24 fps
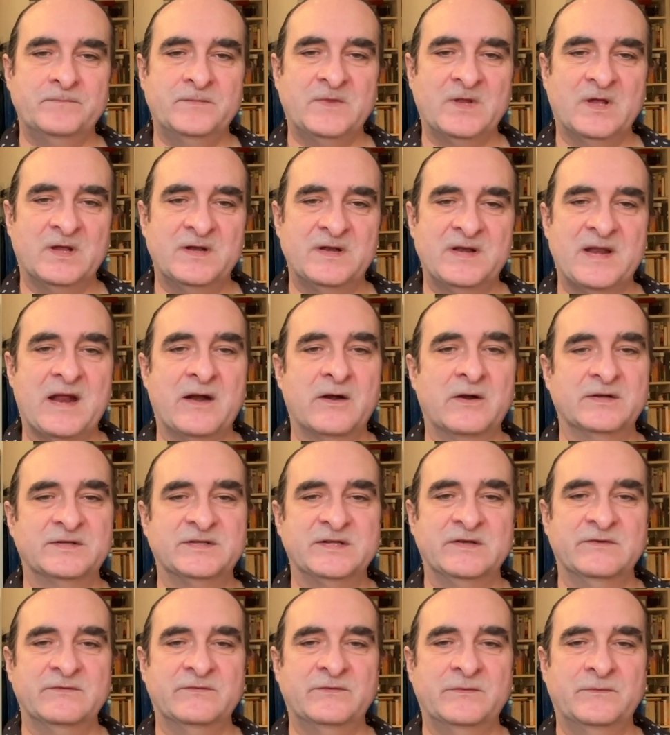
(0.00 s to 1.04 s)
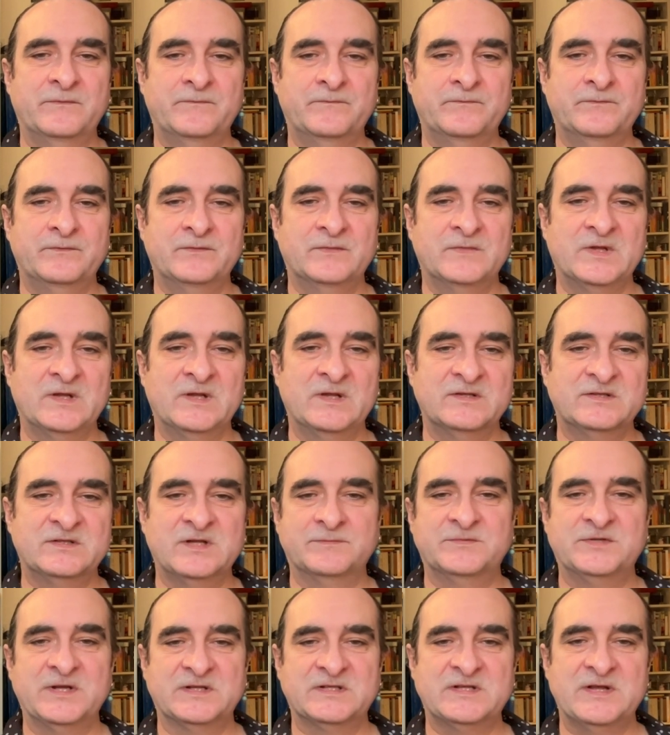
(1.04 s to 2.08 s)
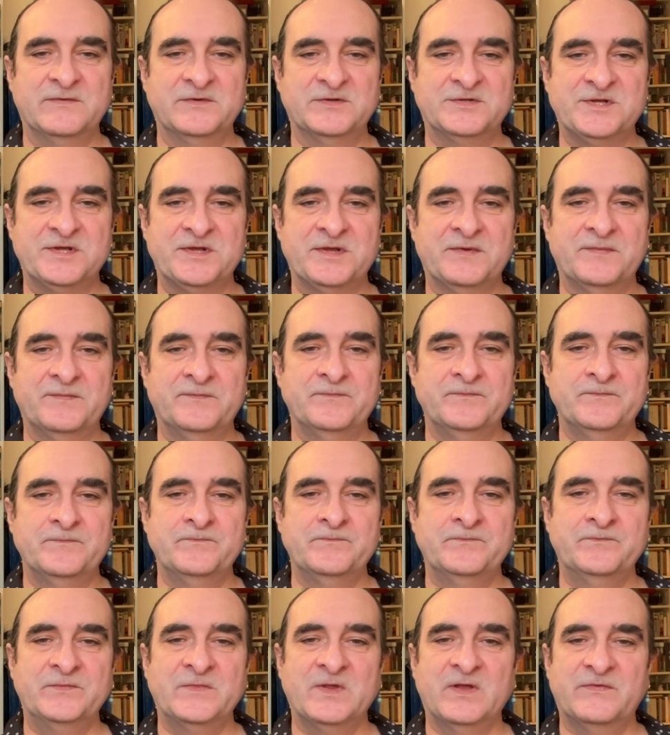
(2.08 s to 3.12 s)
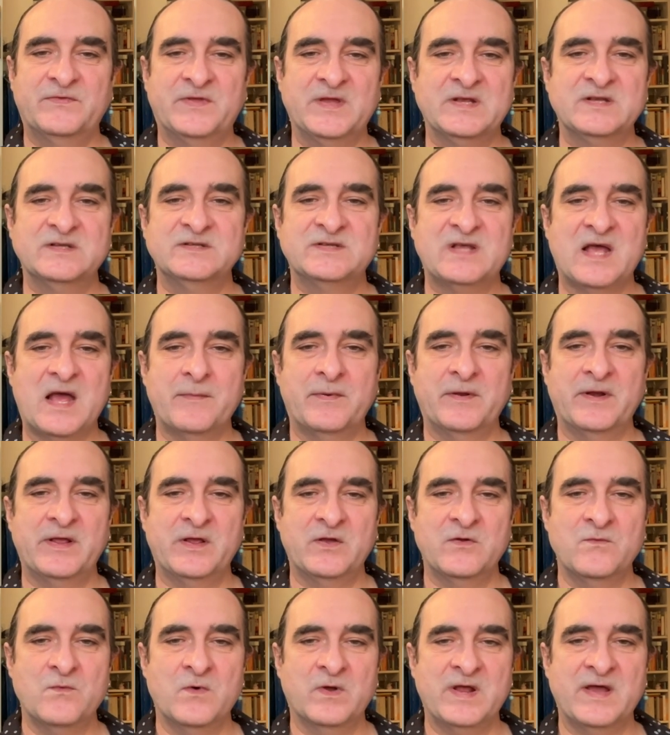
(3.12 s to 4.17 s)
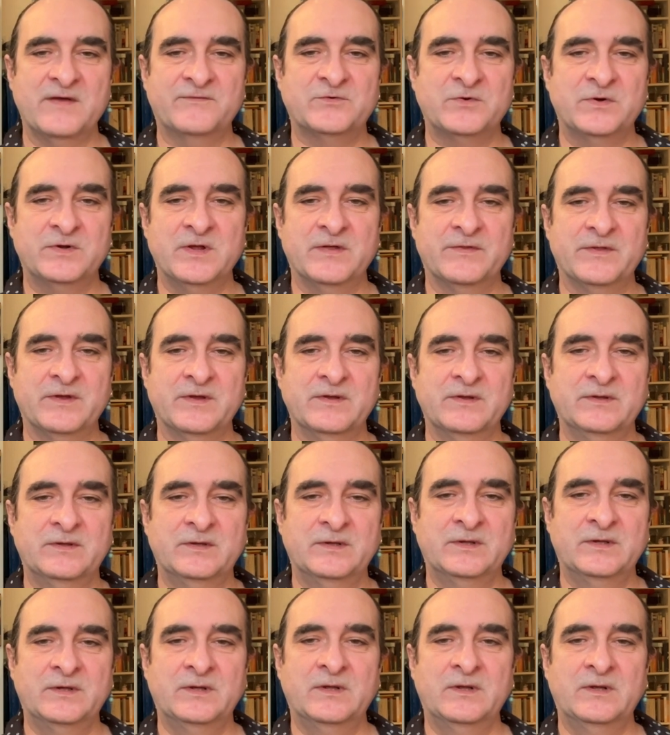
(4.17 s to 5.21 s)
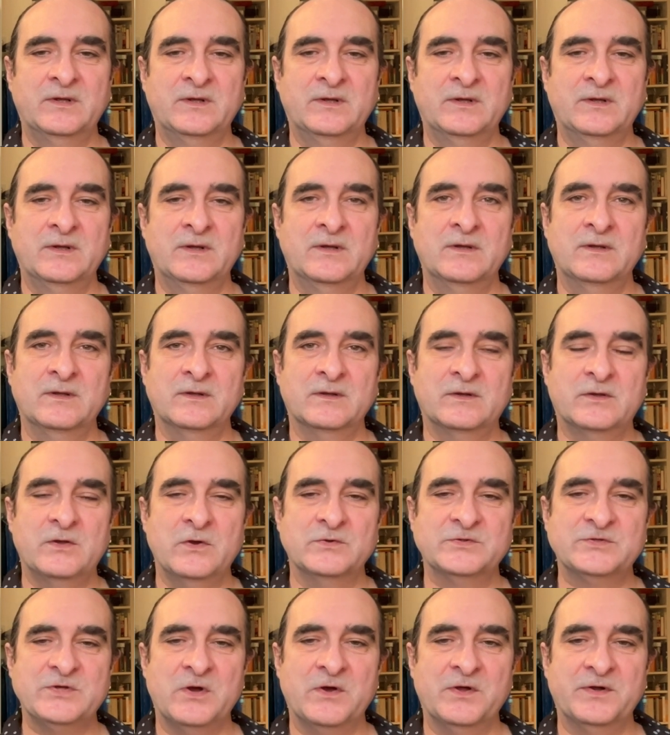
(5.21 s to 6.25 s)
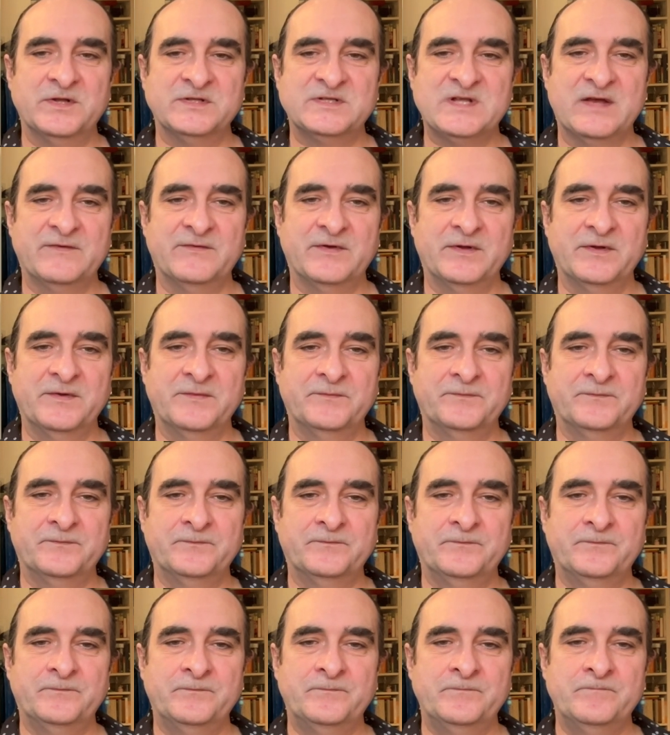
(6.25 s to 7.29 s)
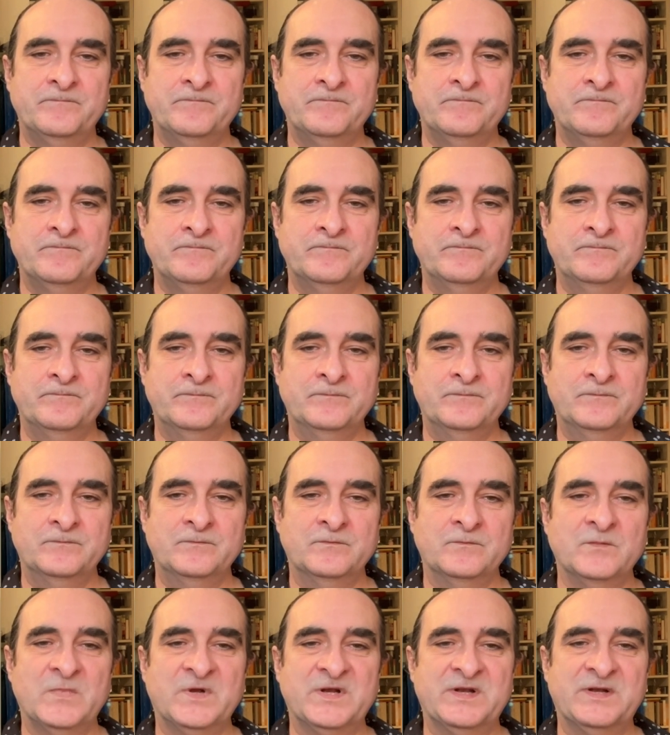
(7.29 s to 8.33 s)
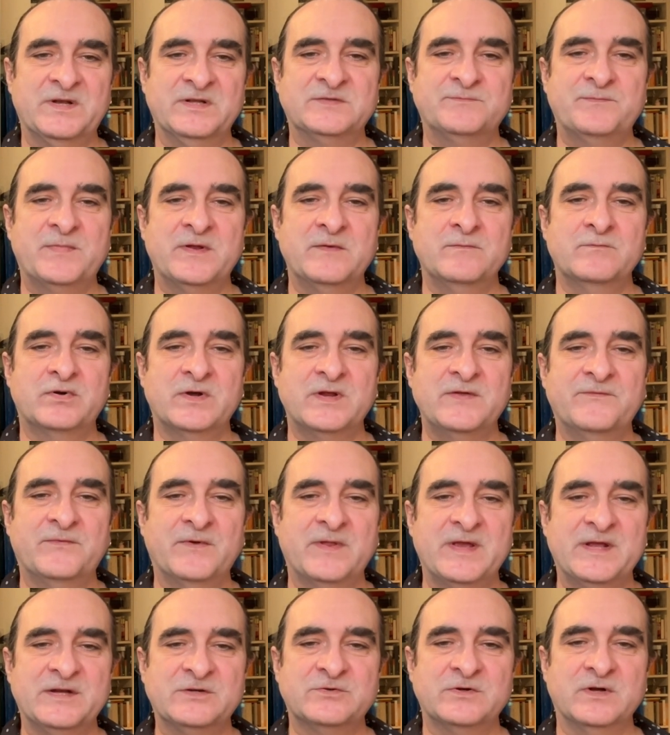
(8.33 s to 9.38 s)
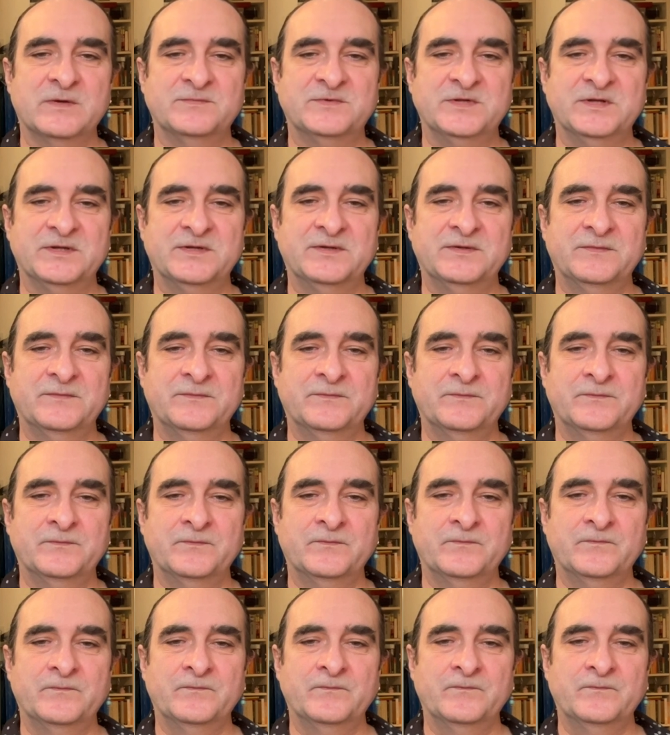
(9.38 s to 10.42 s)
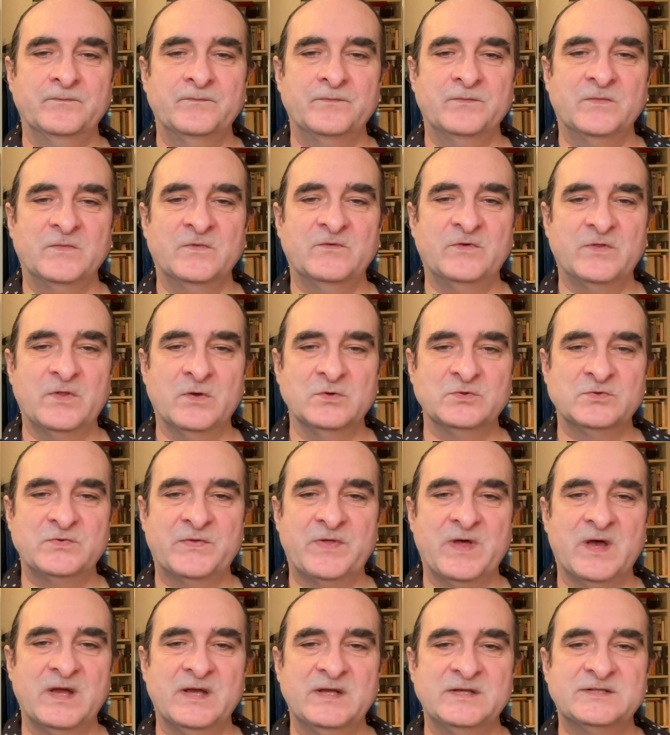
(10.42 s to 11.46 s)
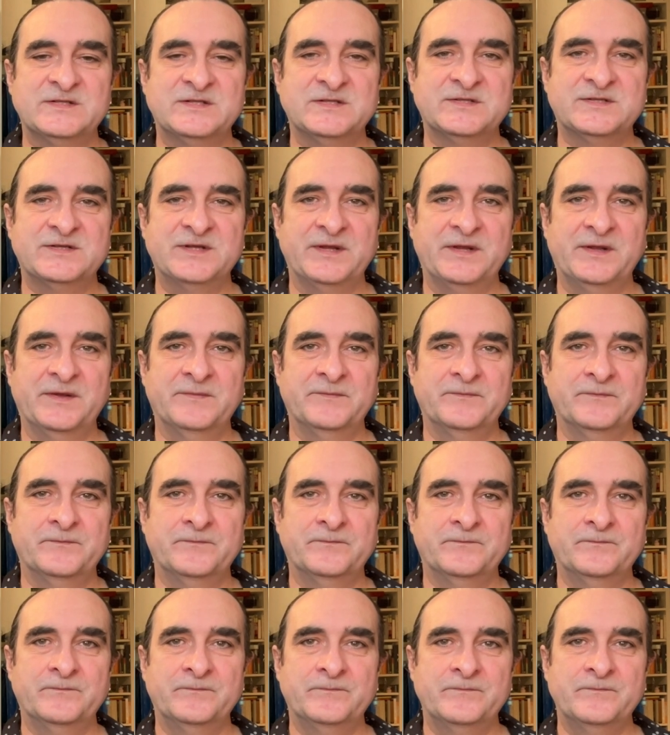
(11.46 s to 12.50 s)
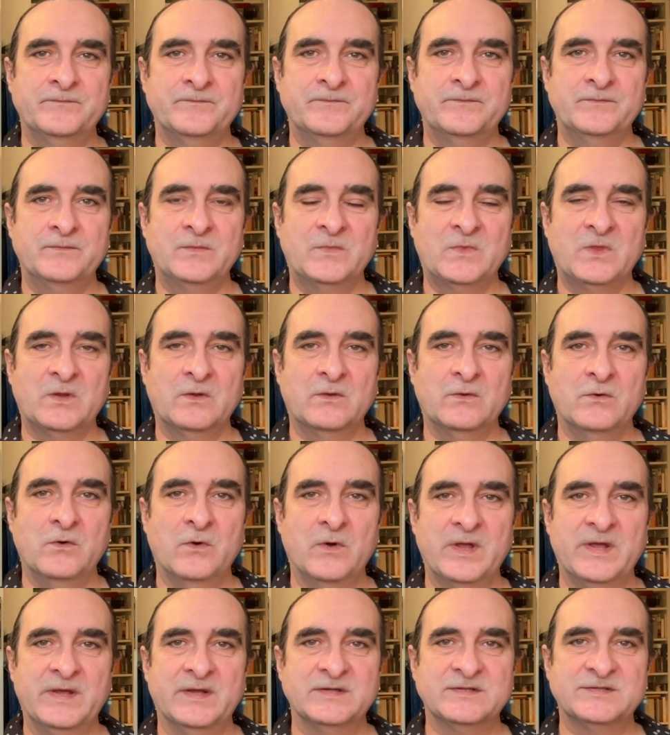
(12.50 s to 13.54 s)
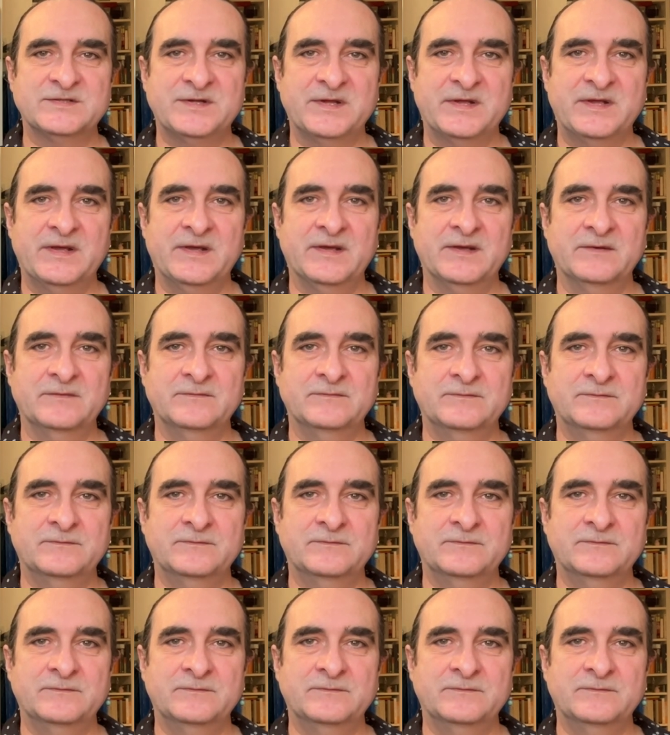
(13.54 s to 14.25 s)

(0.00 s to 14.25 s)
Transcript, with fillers: and narrative, subjectivity, things happening one after another, goes on as ever. But it has been briefly interrupted for those with eyes to see or ears to hear.